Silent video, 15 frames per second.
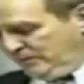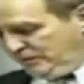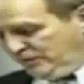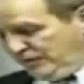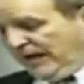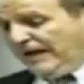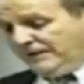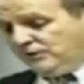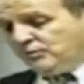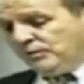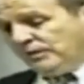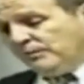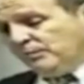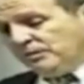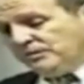which
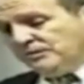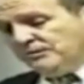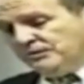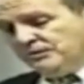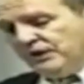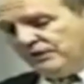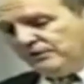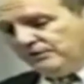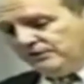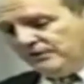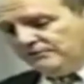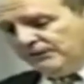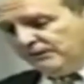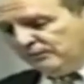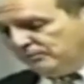actually was a descendant
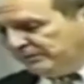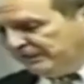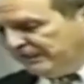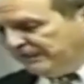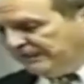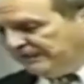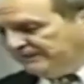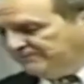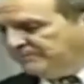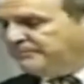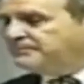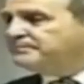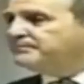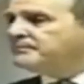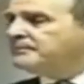of the Illuminati.
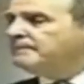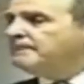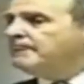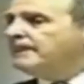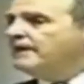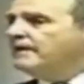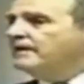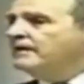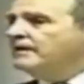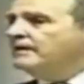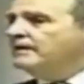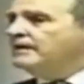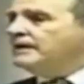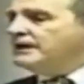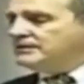
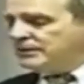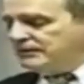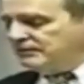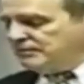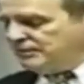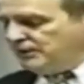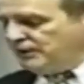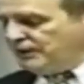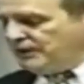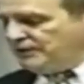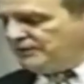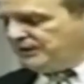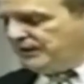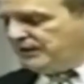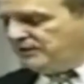In the
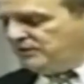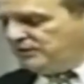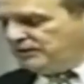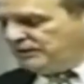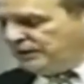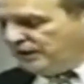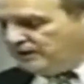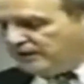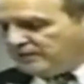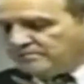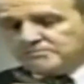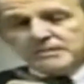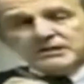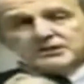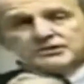1830s, a
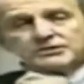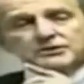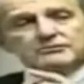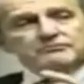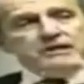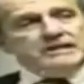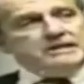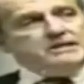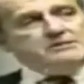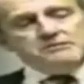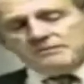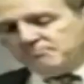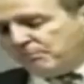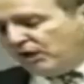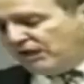Unitarian minister right
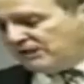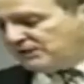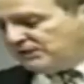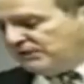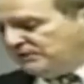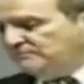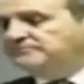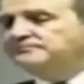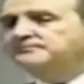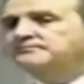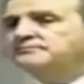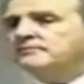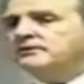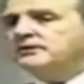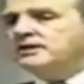here in Boston
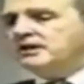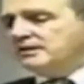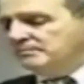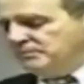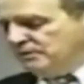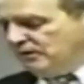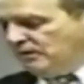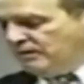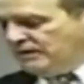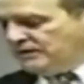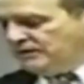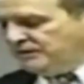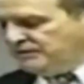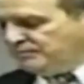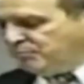named
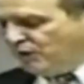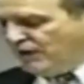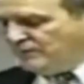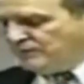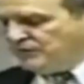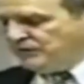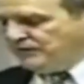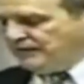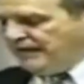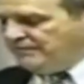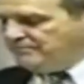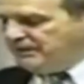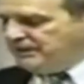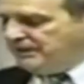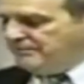Orestes Brownson
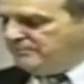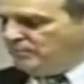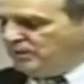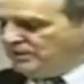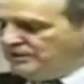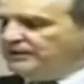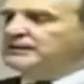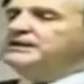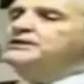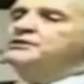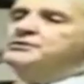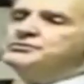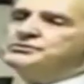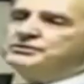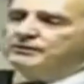had become one of the
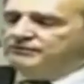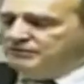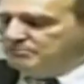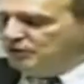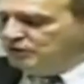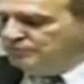leaders of the